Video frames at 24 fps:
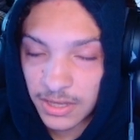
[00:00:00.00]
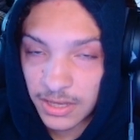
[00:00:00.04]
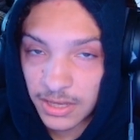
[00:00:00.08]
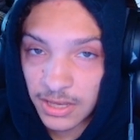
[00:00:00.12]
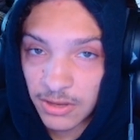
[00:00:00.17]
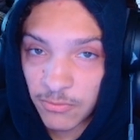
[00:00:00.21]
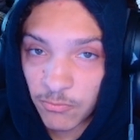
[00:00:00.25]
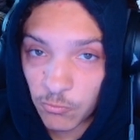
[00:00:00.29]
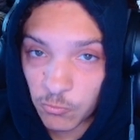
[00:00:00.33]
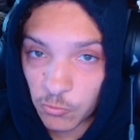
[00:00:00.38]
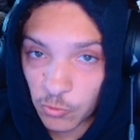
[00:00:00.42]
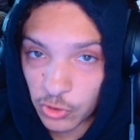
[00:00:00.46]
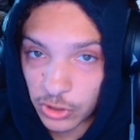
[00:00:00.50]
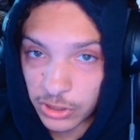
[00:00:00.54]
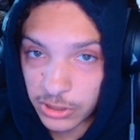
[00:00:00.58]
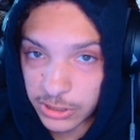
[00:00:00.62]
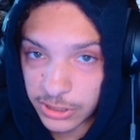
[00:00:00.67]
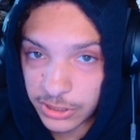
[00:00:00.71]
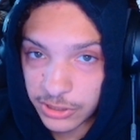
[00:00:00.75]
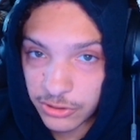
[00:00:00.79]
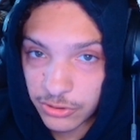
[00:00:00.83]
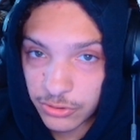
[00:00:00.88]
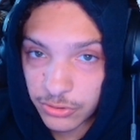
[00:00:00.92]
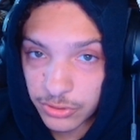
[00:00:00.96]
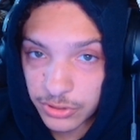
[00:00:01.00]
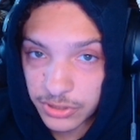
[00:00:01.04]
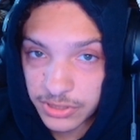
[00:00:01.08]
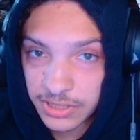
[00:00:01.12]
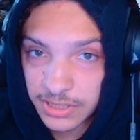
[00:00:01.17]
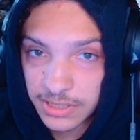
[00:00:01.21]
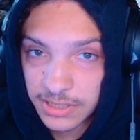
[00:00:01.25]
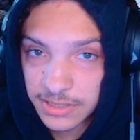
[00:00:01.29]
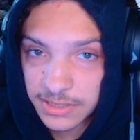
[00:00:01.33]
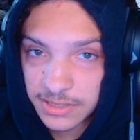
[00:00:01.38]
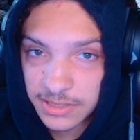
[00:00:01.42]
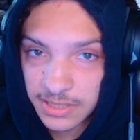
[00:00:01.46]
and really use
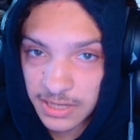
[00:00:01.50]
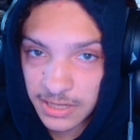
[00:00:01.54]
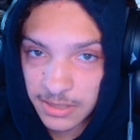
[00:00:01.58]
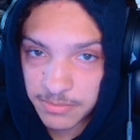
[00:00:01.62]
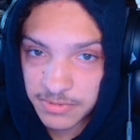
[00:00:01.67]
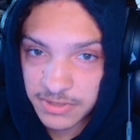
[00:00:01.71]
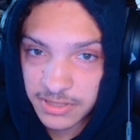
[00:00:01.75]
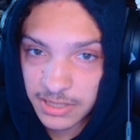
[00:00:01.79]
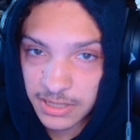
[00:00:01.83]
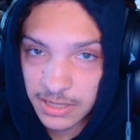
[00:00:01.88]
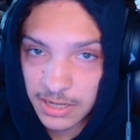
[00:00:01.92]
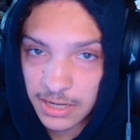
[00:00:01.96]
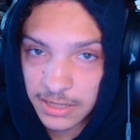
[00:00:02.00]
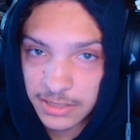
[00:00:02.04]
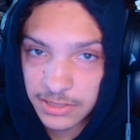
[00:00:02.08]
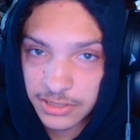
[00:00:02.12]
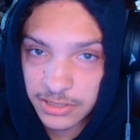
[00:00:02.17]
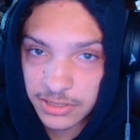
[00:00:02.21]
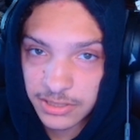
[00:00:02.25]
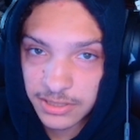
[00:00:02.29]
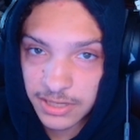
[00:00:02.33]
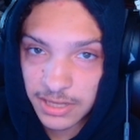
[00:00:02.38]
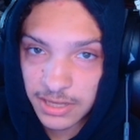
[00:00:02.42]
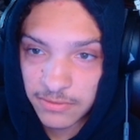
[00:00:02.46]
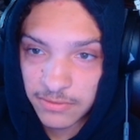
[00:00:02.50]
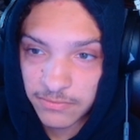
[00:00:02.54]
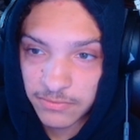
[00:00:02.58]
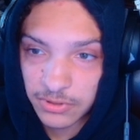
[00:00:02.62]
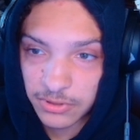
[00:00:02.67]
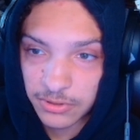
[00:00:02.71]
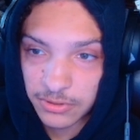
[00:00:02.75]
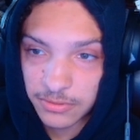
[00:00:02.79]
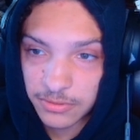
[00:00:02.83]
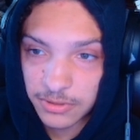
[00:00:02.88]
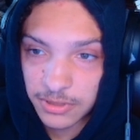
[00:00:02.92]
these tips that I just gave you